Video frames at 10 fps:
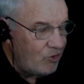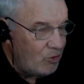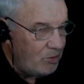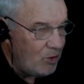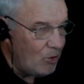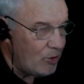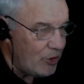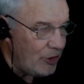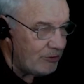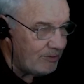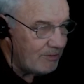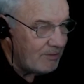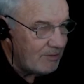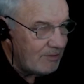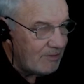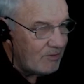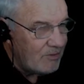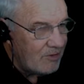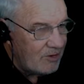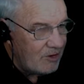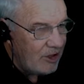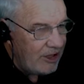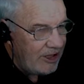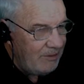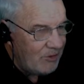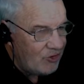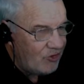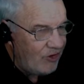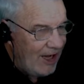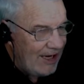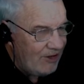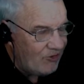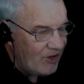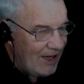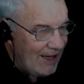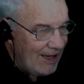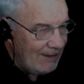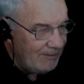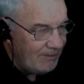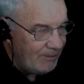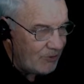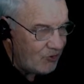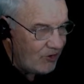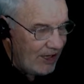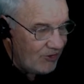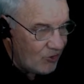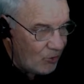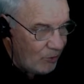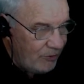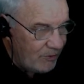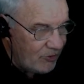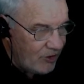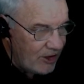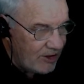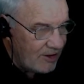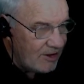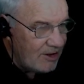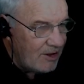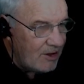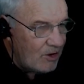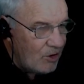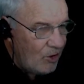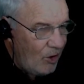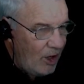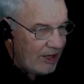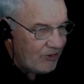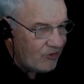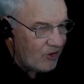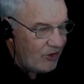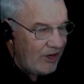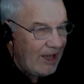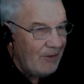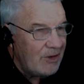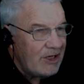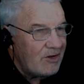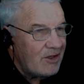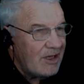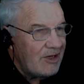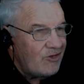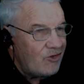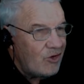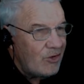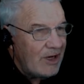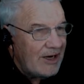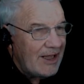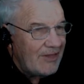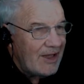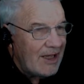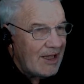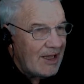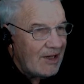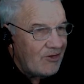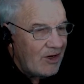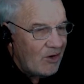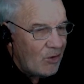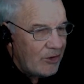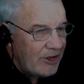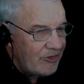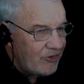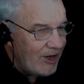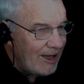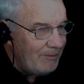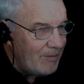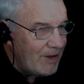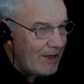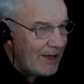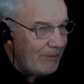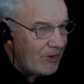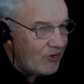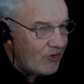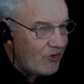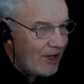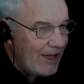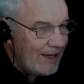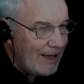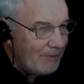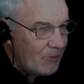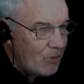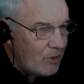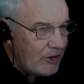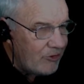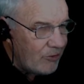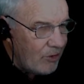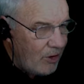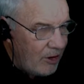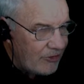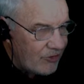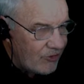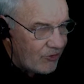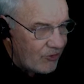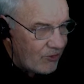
be all good. You know, any mistakes are mistakes in arithmetic. Alright, so now we do another auto sum and we just add up all these rises.